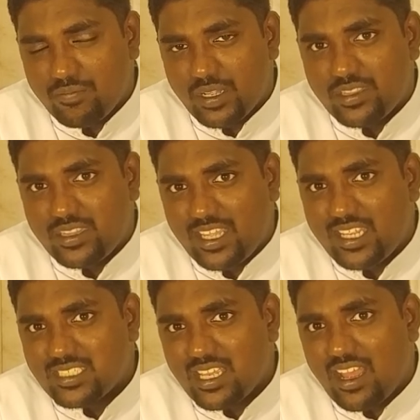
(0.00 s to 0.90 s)
but
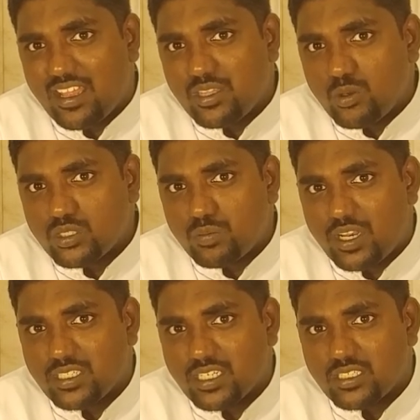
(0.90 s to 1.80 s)
these are those
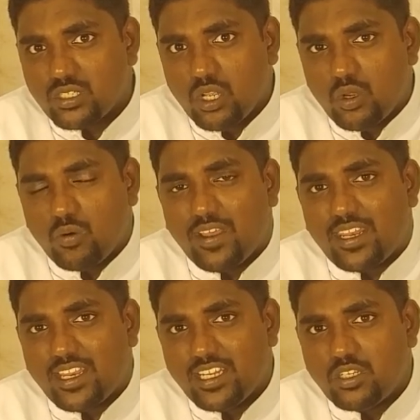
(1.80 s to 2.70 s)
brothers who were
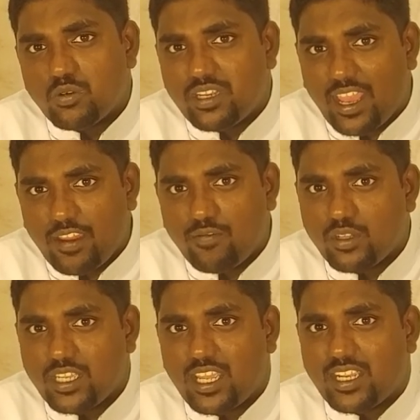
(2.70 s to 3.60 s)
ready to die
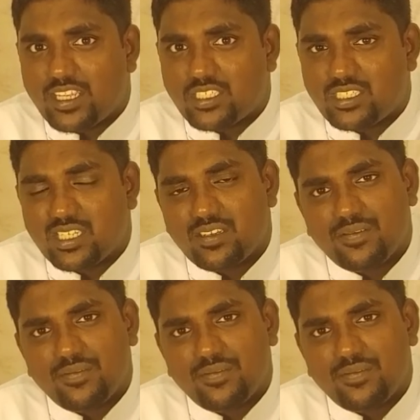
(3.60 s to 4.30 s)
for the youngest.